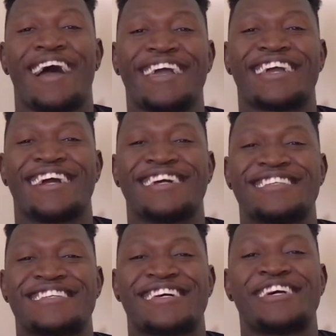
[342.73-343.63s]
Hi
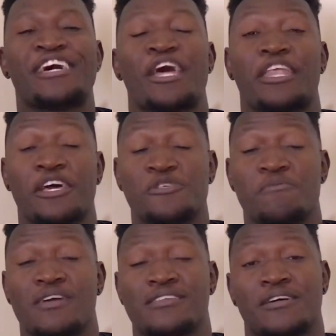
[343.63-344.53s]
guys, now it's
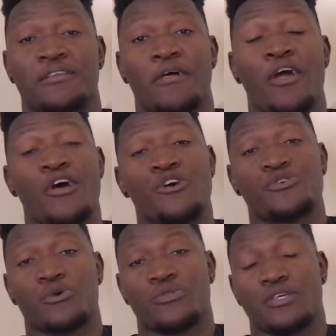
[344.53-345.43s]
my turn.
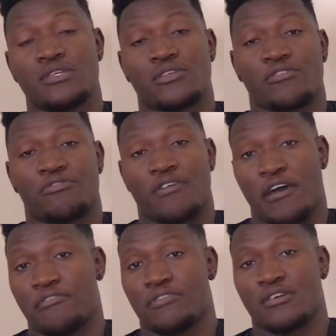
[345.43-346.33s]
So these are the
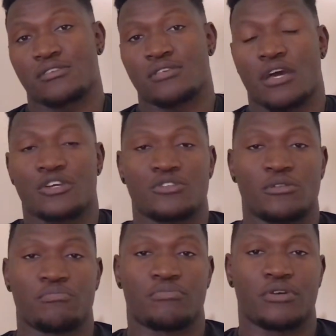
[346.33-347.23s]
5 things I
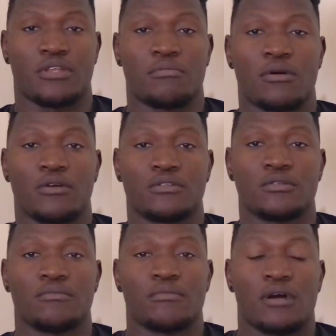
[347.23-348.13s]
actually prayed about.
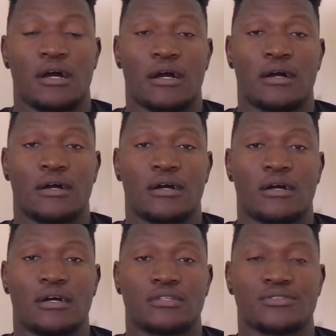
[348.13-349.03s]

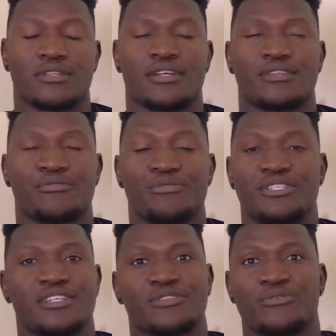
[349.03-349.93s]
It's not that we
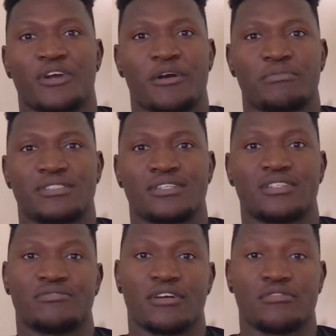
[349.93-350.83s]
just woke up and
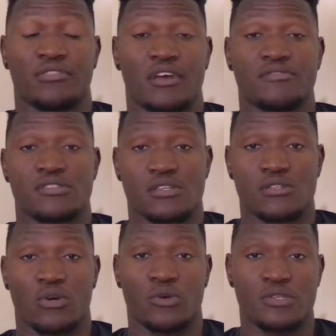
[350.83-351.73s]
said 5, it's just
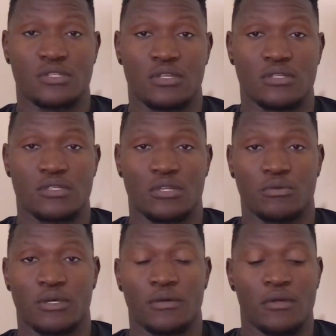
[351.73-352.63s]
a coincidence
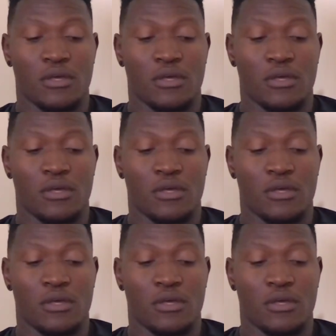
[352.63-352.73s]
anyway.